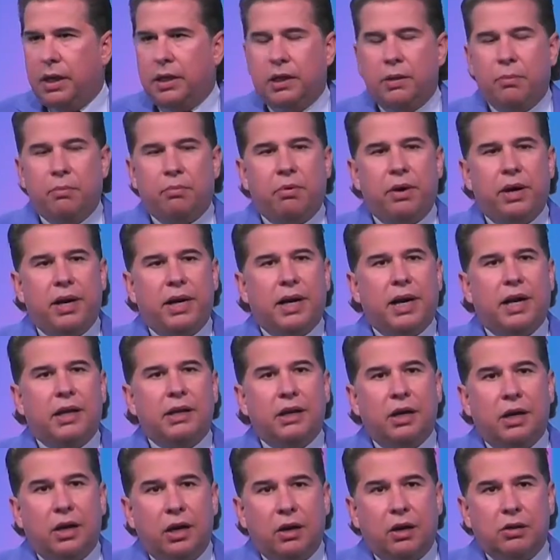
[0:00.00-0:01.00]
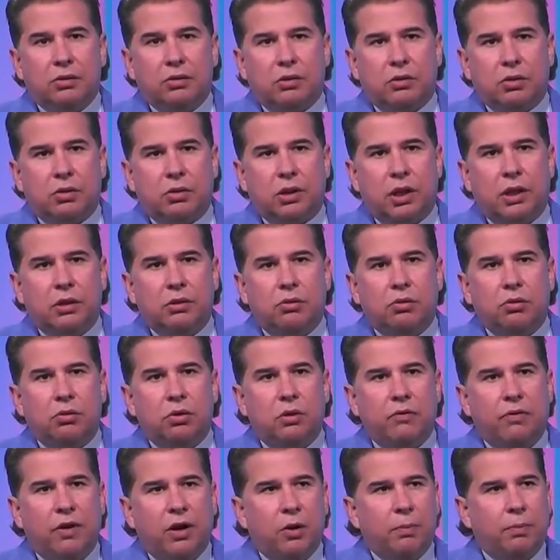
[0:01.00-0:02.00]
The brain and the lungs tend to
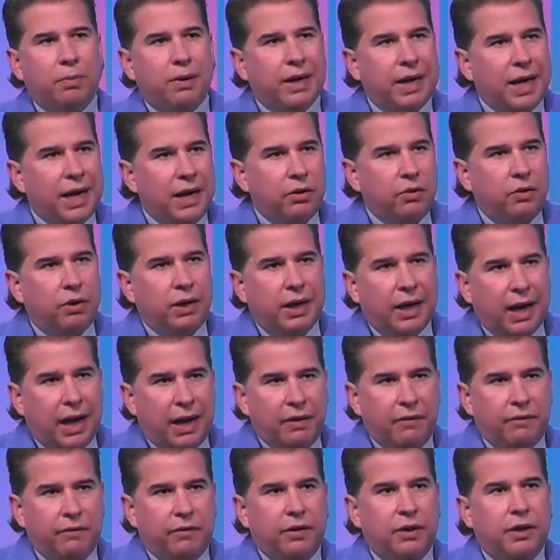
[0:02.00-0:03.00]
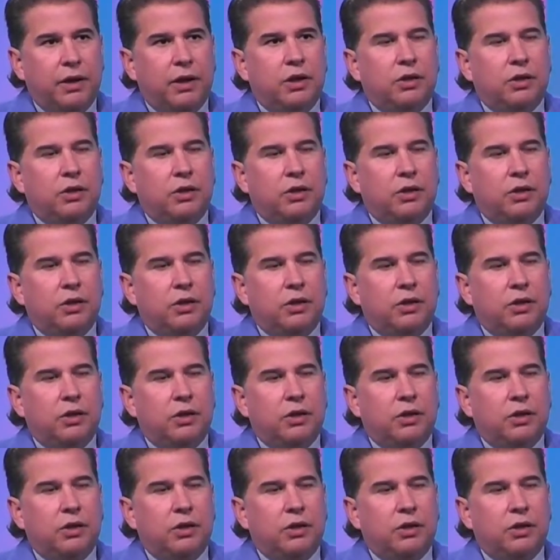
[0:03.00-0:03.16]
develop later in life,